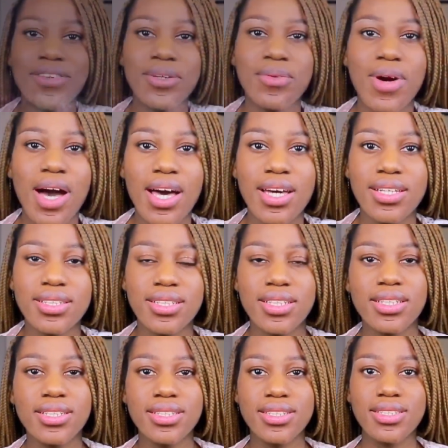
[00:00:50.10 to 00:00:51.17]
everyone,
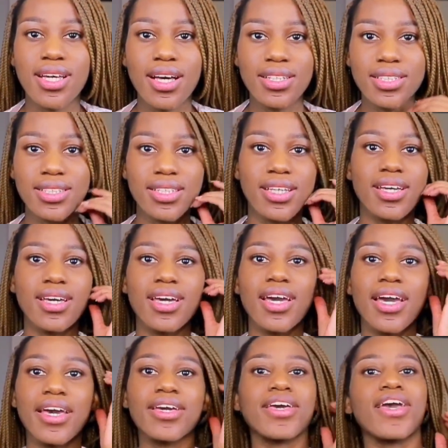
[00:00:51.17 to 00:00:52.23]
it's
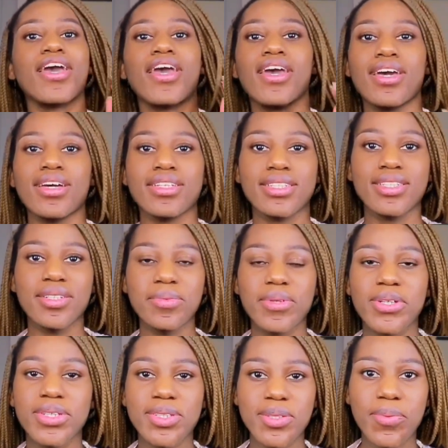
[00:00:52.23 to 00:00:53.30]
Chelsea, aka
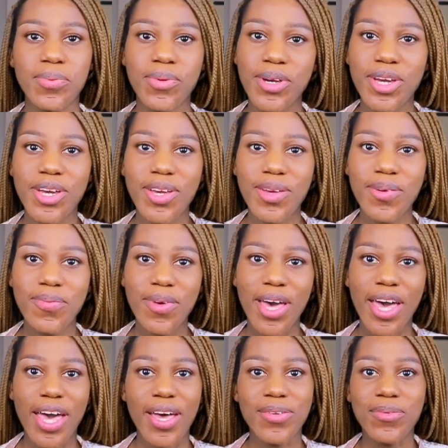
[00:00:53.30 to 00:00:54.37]
Simco Supreme,
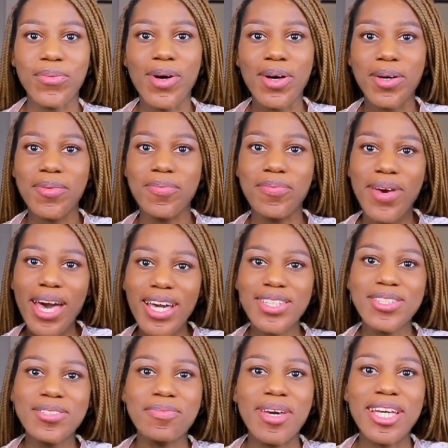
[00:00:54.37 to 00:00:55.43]
and welcome
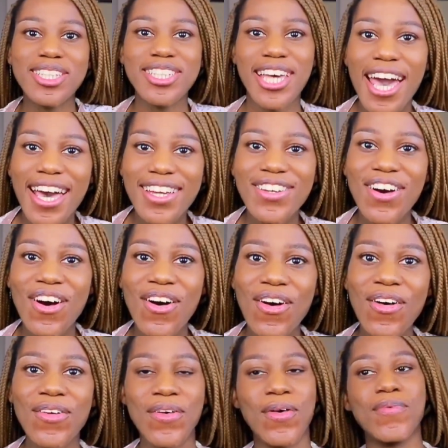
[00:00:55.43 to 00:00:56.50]
back to my
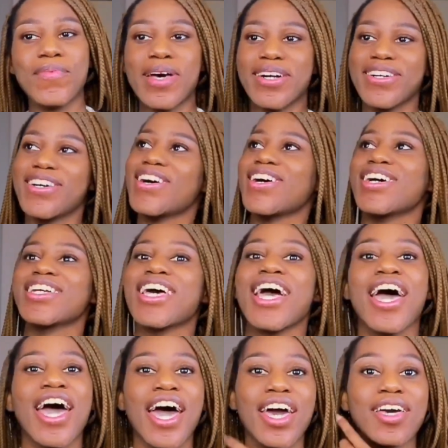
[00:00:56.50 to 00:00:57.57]
channel. Oh my god,
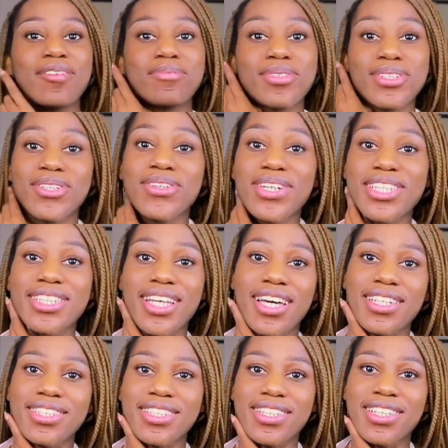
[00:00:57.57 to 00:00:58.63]
I'm so
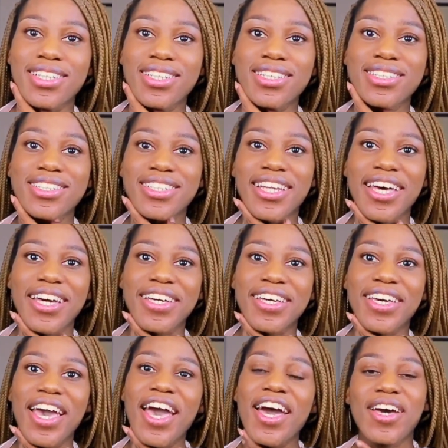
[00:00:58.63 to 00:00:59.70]
excited.
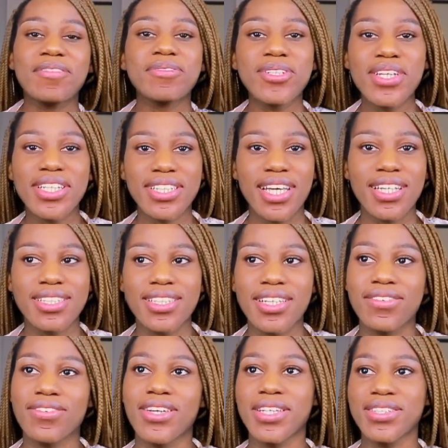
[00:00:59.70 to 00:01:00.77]
I'm so excited
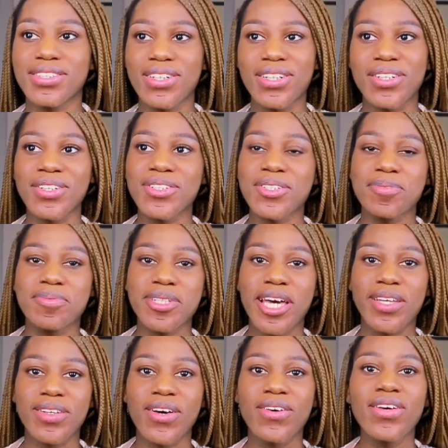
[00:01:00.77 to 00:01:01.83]
that I finally saw a YouTube
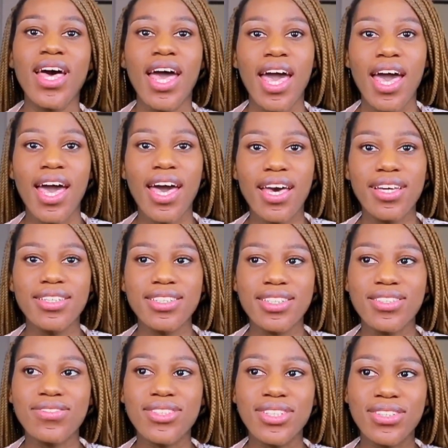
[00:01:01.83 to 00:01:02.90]
channel.
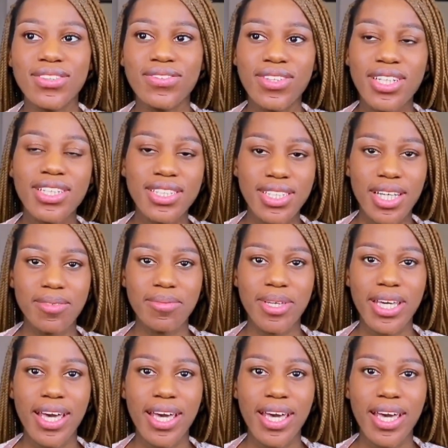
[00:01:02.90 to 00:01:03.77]
And if it's your first time